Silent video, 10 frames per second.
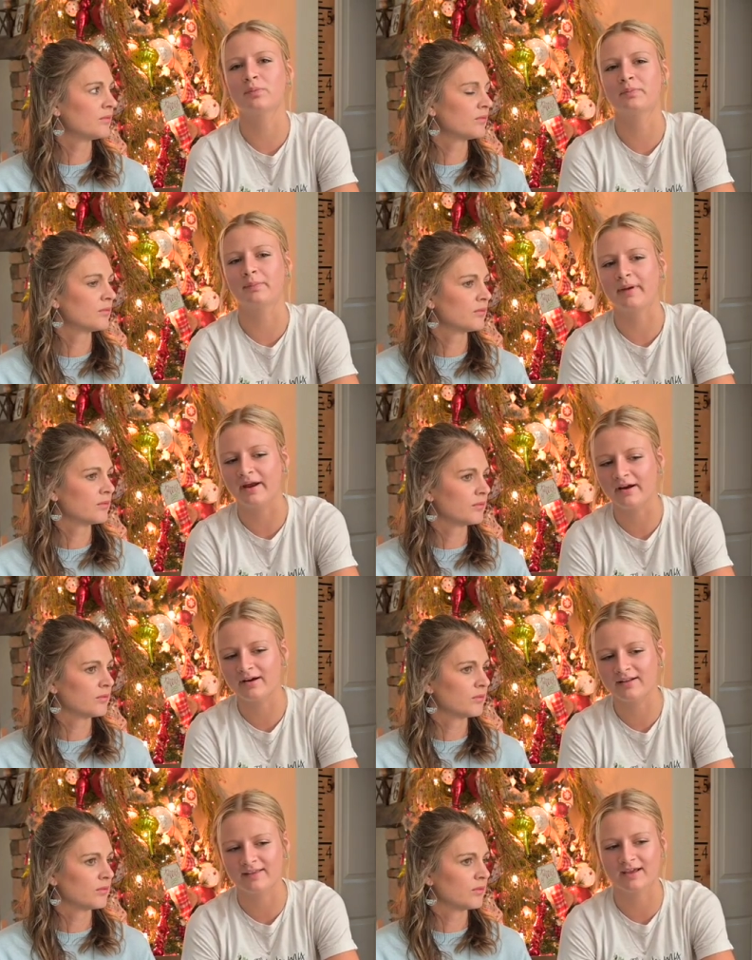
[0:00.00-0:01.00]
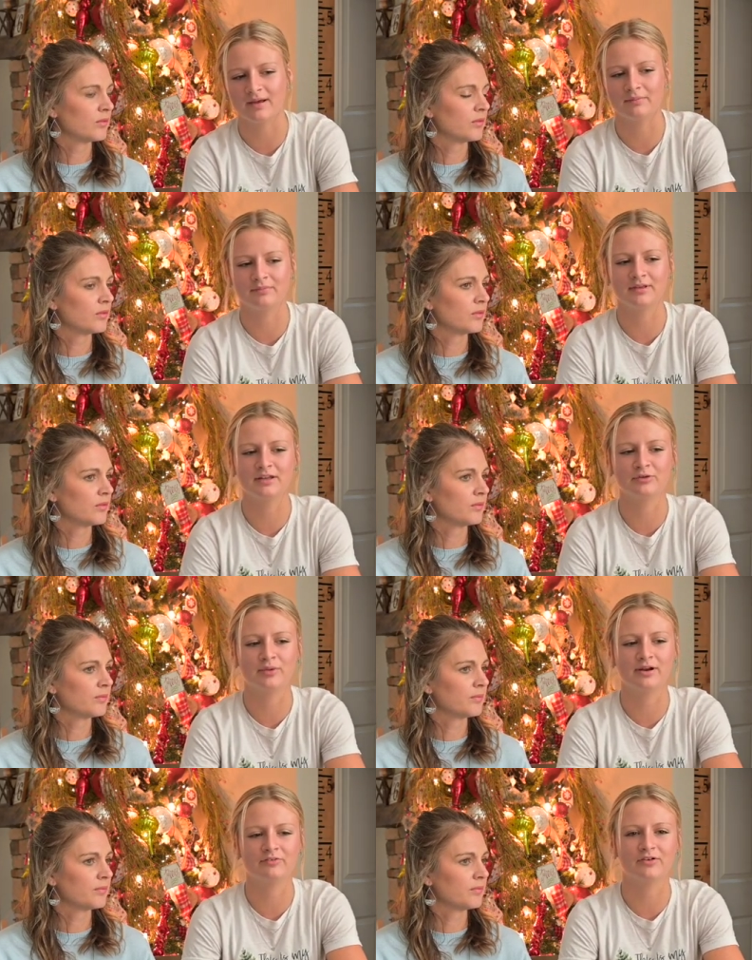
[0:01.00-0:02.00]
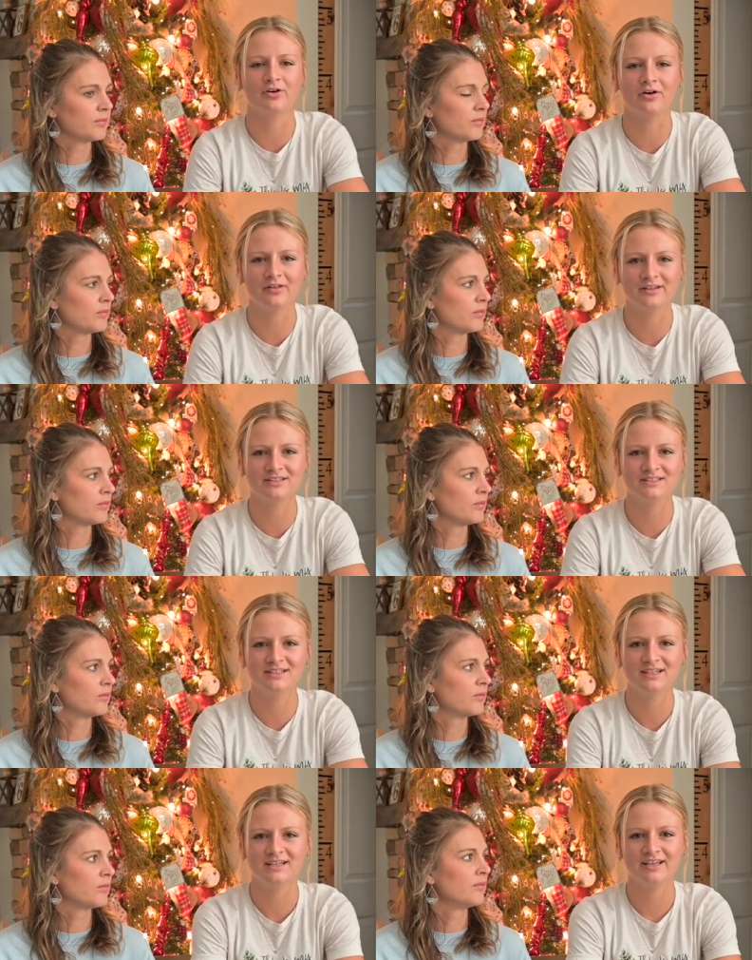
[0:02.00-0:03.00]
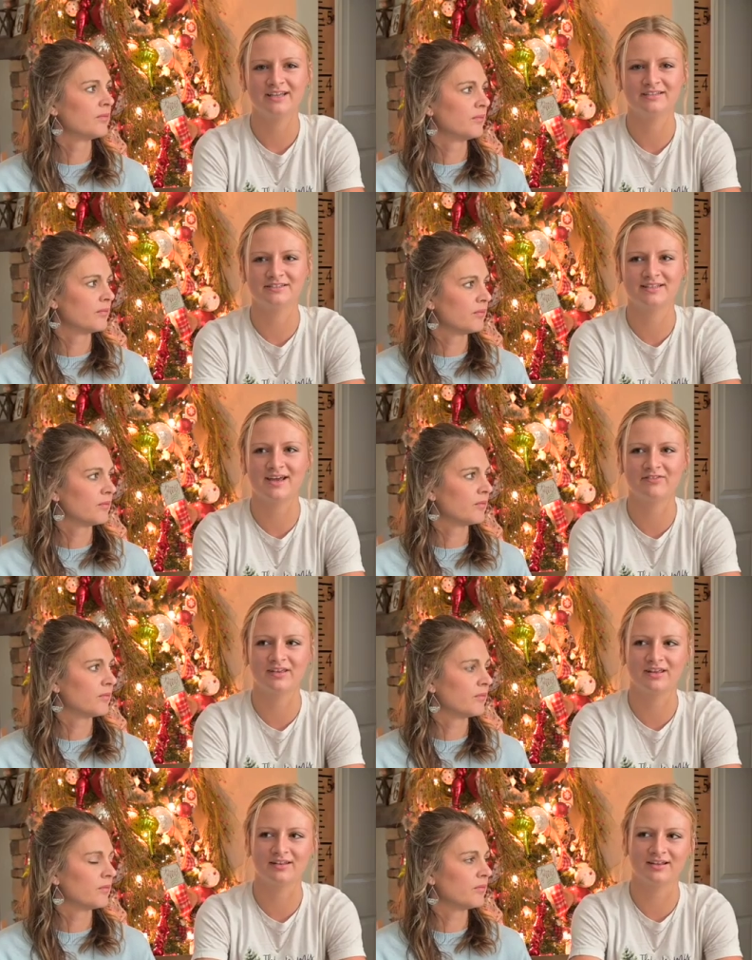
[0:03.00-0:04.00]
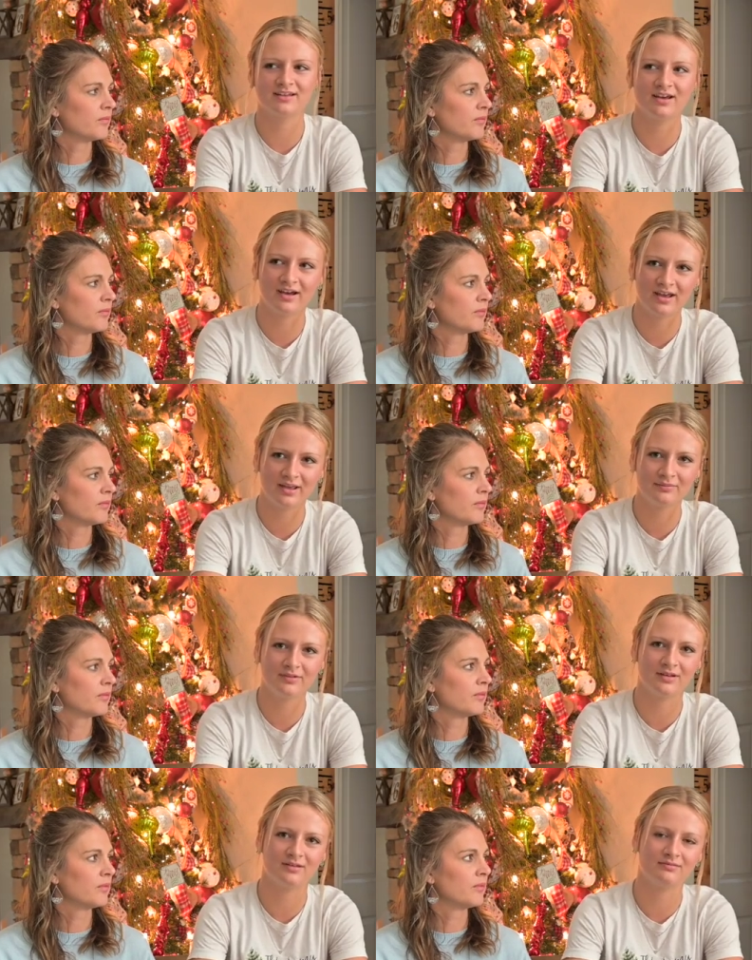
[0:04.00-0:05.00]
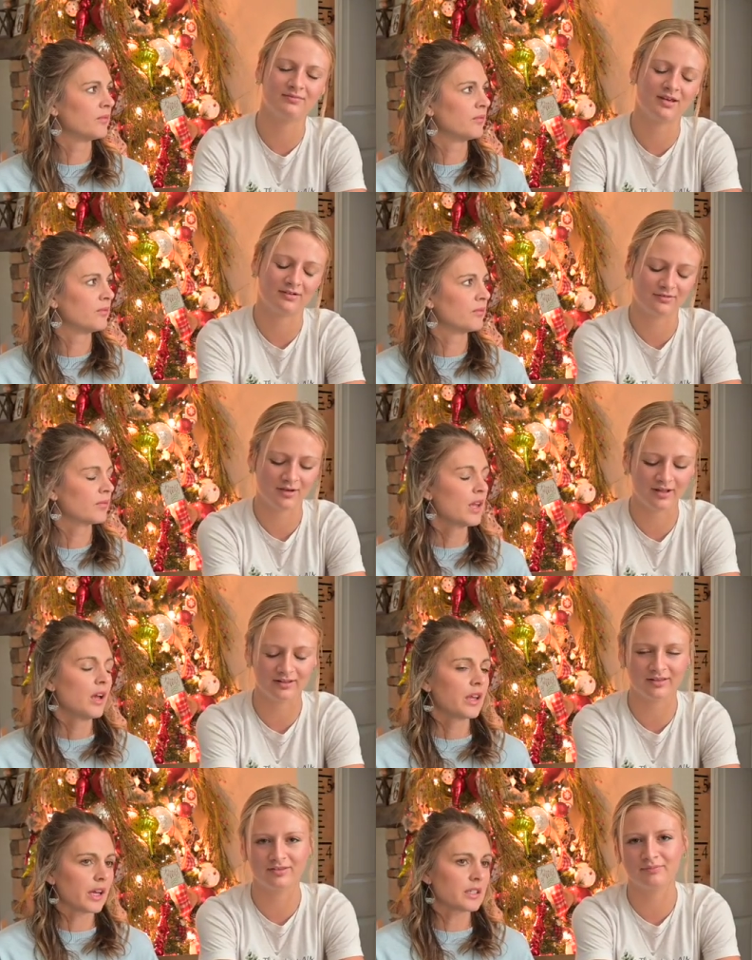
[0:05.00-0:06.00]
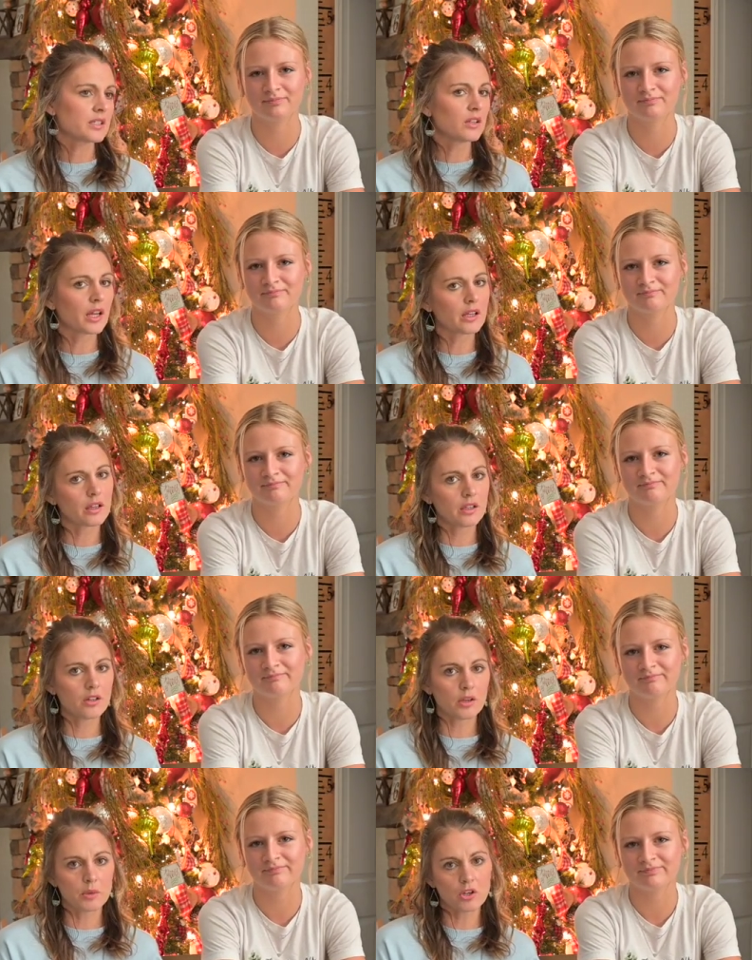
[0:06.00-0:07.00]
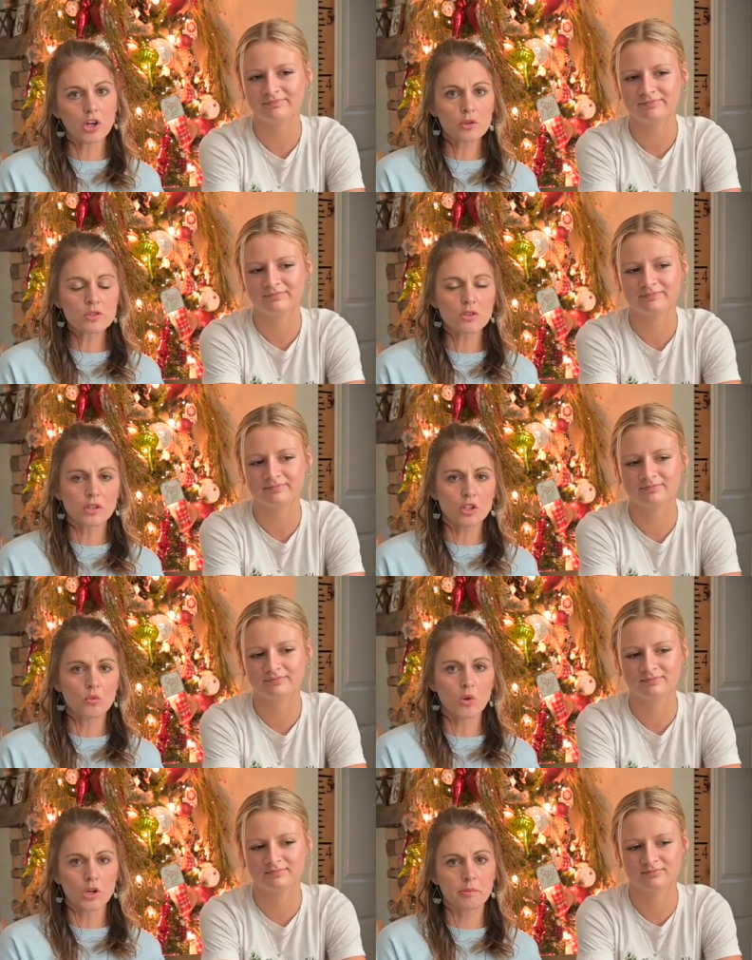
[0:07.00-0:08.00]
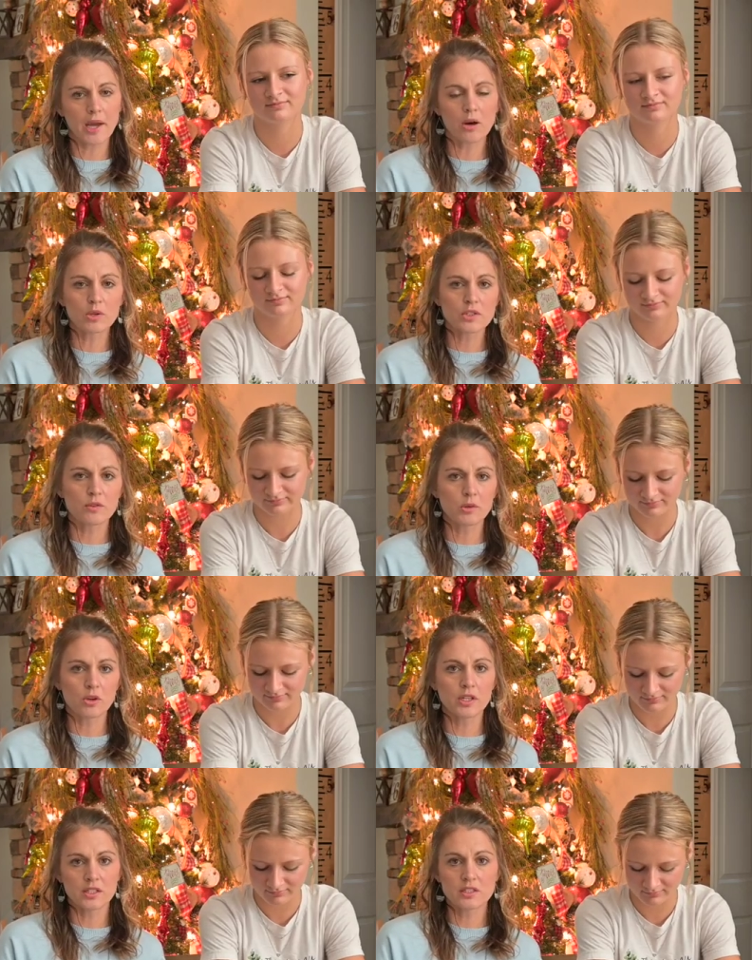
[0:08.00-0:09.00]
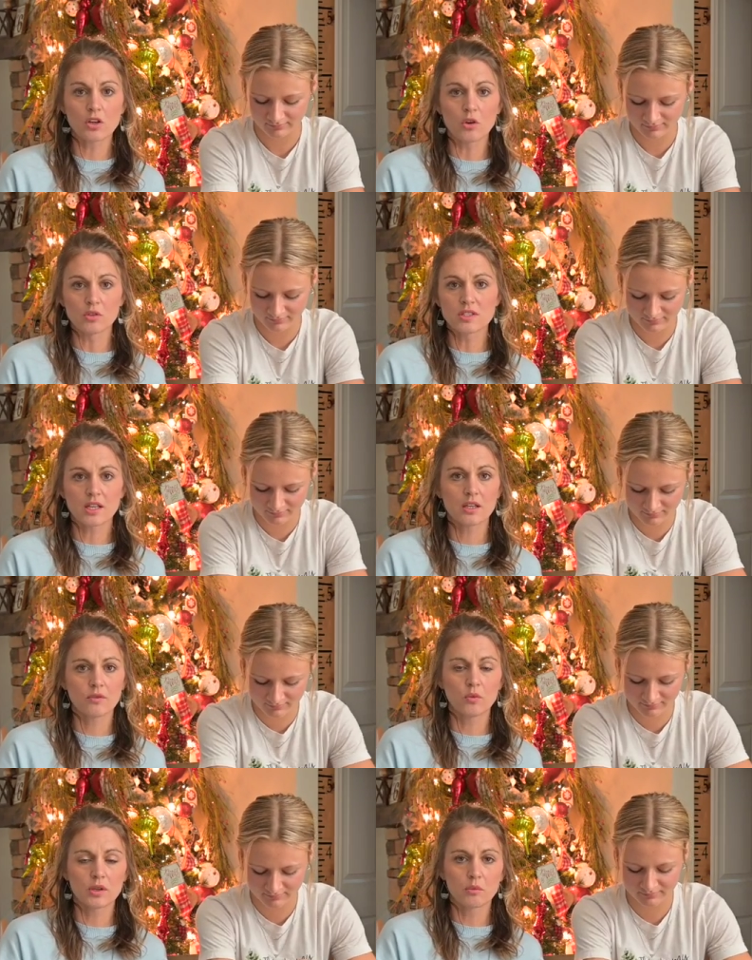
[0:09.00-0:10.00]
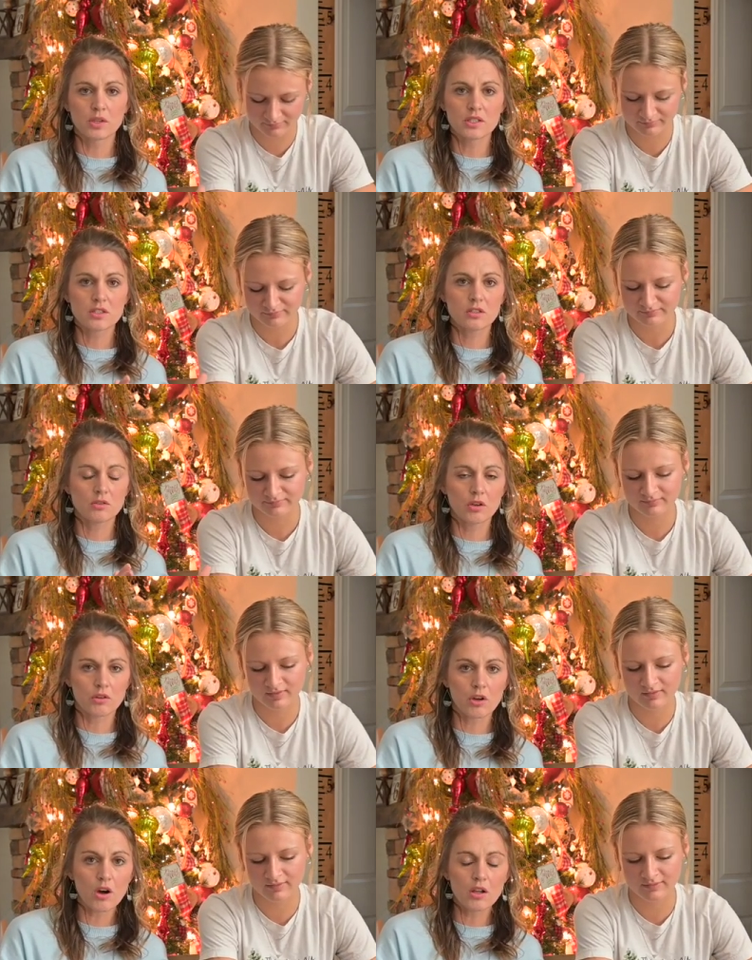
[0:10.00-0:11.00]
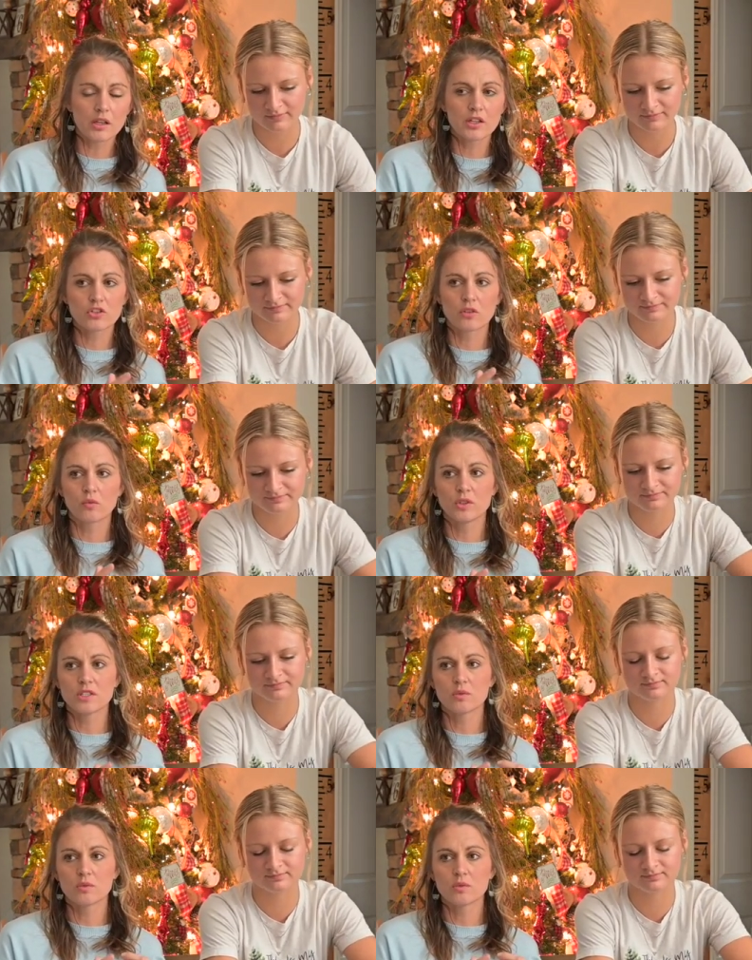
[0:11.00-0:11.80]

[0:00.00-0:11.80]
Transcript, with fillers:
Speaker 1: prepared and like I'm getting ready for college. And just having it like timed, and I don't know. I like yeah,
Speaker 2: that. so like you know, when you're homeschooling, you work backwards from your kids' goals. Like if one wants to go to college, or if one's